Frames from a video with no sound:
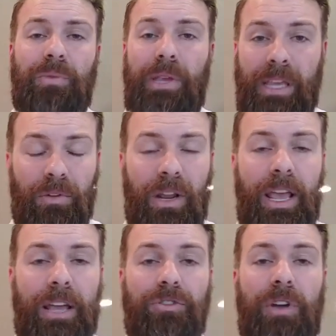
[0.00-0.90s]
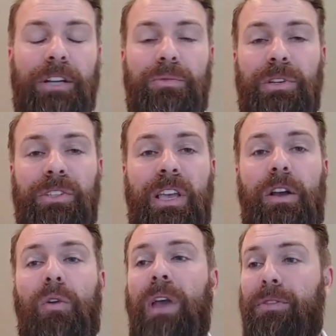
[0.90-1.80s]
we get rid of head trash, and we
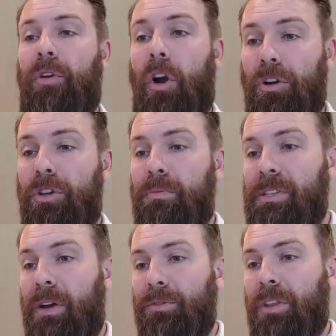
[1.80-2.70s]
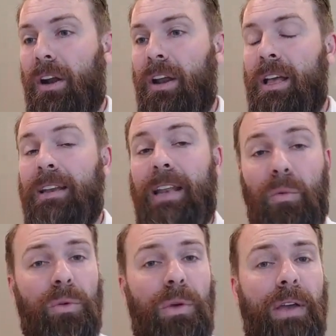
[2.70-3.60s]
say, okay, there are humans out there. Now,
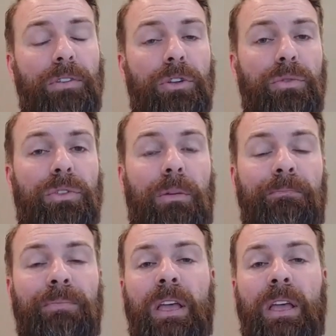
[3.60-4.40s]
what do we have to do with them?